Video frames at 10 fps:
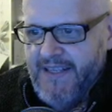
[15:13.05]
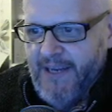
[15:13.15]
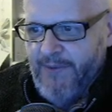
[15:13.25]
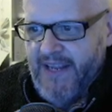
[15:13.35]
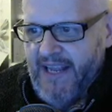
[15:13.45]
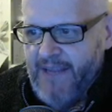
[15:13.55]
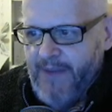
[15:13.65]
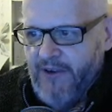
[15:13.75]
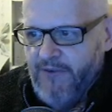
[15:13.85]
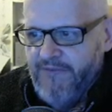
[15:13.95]
Yeah, we're getting
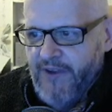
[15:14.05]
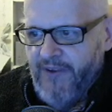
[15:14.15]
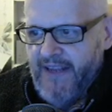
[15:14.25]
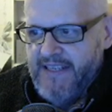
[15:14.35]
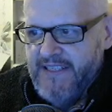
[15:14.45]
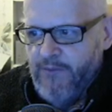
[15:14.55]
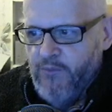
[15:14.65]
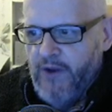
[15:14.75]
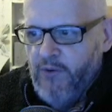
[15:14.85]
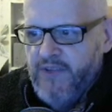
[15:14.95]
back on very easy.
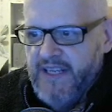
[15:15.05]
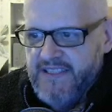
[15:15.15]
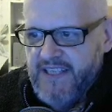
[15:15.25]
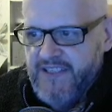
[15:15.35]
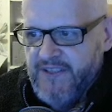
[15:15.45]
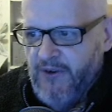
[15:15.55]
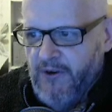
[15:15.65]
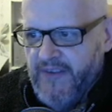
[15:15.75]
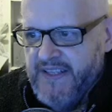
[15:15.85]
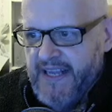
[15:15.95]
When all the assists are
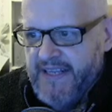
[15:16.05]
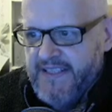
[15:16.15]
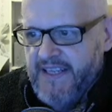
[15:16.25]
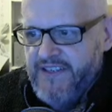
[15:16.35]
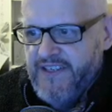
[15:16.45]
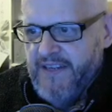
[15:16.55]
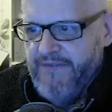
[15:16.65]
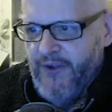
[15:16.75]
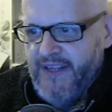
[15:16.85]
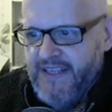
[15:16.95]
off, it takes literally
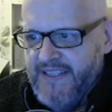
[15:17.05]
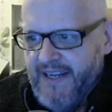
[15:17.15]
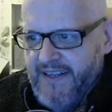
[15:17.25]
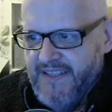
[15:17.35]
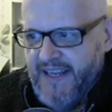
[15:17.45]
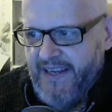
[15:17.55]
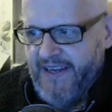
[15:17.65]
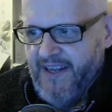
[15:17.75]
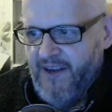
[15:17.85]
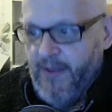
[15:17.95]
30 seconds to get
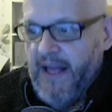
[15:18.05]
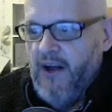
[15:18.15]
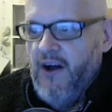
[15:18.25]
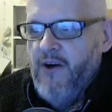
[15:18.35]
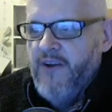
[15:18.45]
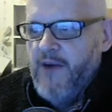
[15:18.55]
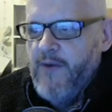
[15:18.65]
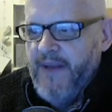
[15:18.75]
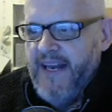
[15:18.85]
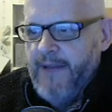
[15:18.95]
your car back. Oh no,
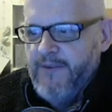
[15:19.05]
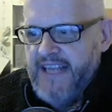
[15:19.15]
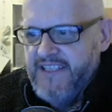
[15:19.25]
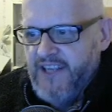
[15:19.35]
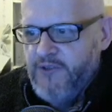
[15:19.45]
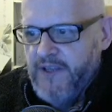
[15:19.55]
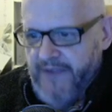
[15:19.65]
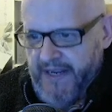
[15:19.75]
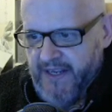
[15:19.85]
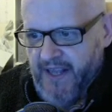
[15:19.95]
we've been hit up the Jack Jones, I
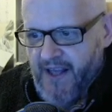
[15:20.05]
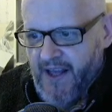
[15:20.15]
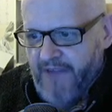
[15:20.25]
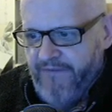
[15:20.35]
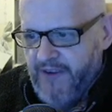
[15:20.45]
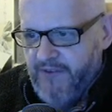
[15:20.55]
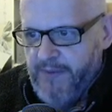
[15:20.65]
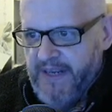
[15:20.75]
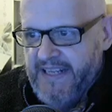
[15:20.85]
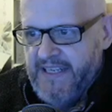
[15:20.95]
think. I think
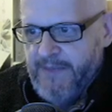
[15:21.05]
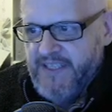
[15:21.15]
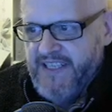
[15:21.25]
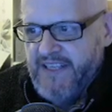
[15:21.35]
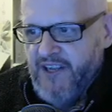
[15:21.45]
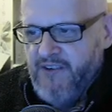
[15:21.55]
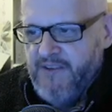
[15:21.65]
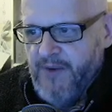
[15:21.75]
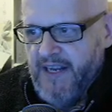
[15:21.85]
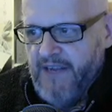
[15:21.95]
we've been hit up the Jack
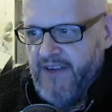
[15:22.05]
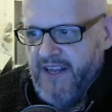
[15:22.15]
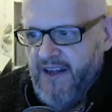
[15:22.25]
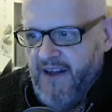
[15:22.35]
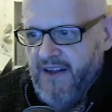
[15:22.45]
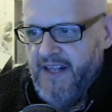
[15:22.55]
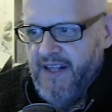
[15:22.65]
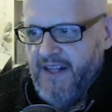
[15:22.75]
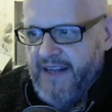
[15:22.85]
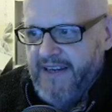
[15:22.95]
Jones by another car.
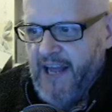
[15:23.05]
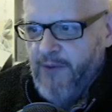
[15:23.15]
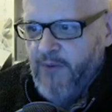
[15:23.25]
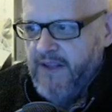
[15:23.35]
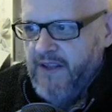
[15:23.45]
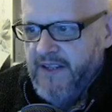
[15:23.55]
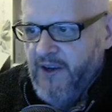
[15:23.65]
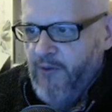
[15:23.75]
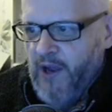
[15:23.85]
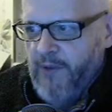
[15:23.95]
And now I
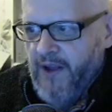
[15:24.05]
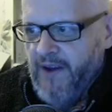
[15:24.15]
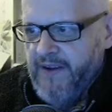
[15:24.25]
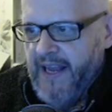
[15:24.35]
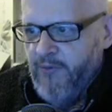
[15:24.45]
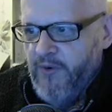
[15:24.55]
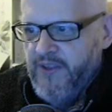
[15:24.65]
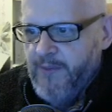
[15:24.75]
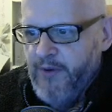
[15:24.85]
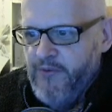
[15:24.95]
don't know where we are now. We're
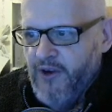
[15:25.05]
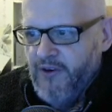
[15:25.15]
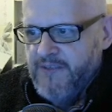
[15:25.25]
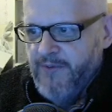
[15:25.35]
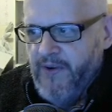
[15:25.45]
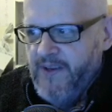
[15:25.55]
in the boondocks.